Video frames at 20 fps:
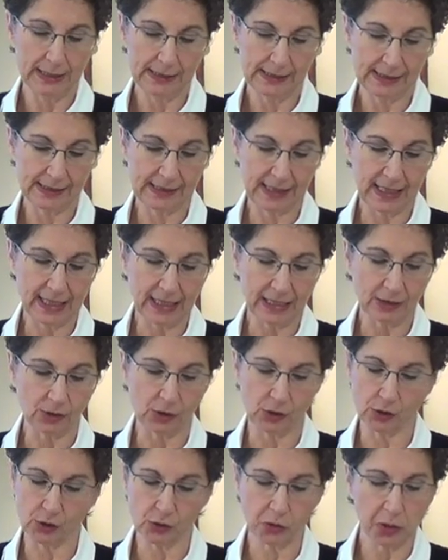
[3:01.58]
sand
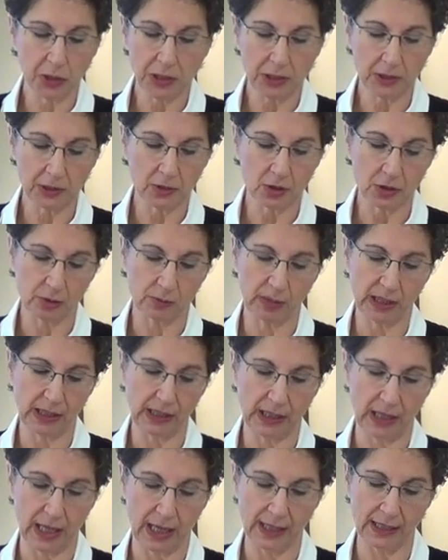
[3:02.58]
straight into
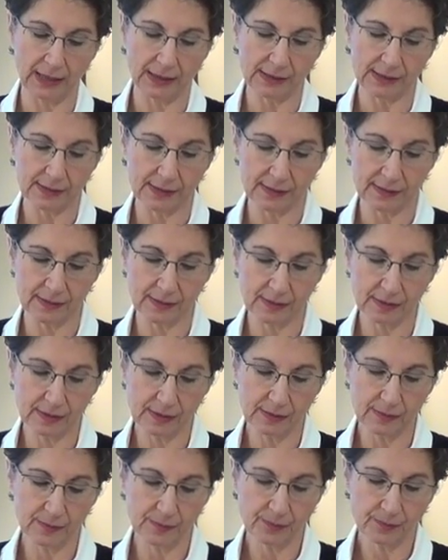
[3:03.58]
my eyes.
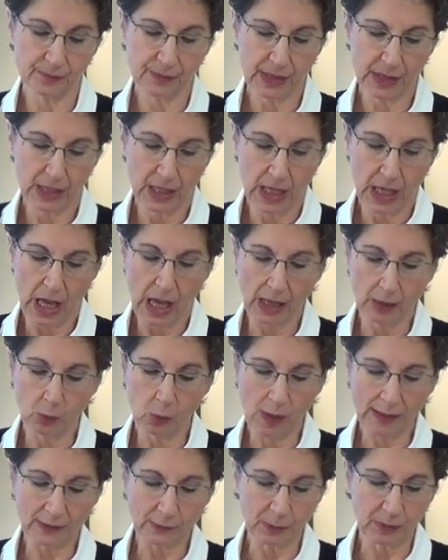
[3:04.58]
I
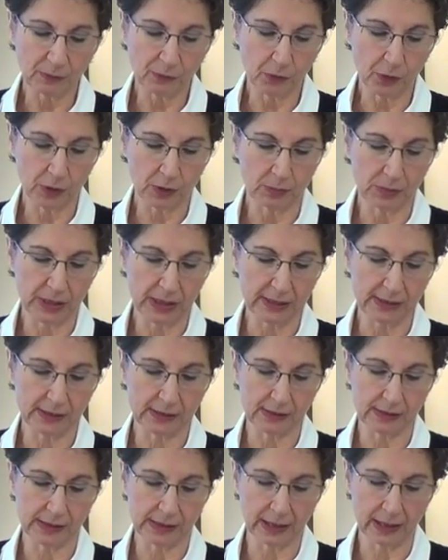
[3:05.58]
went before the
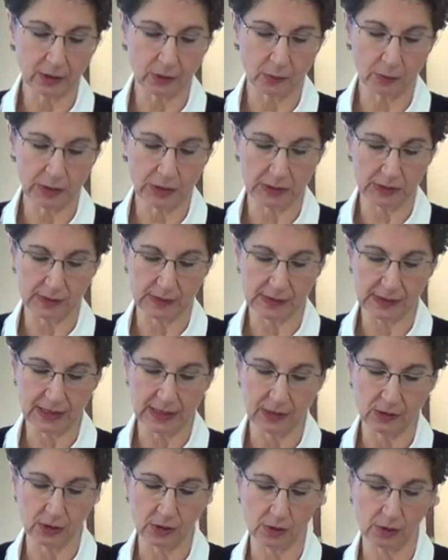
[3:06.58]
Blessed Sacrament and
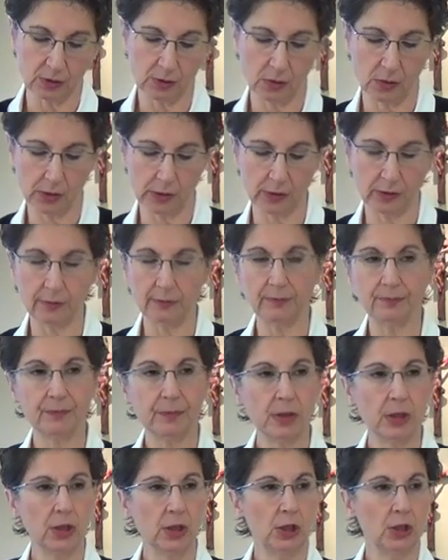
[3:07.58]
said to the Lord,
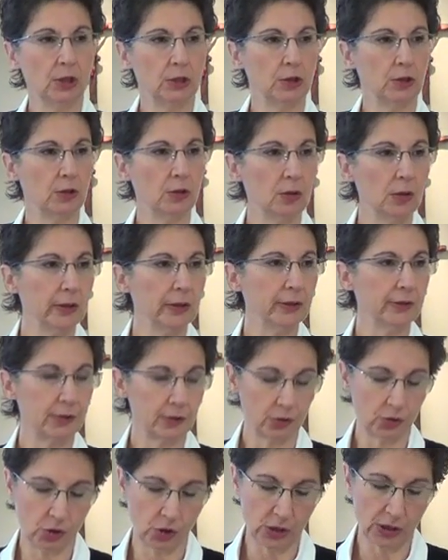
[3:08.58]

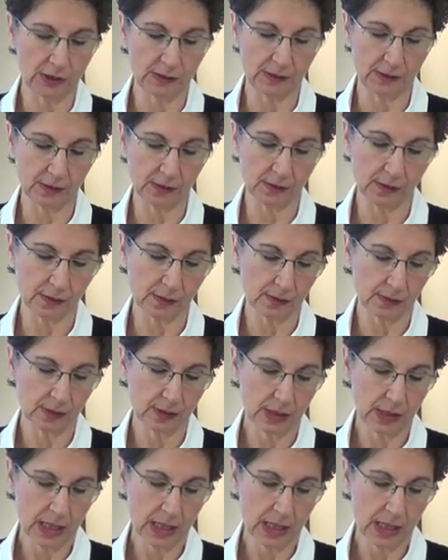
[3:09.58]
Lord Jesus,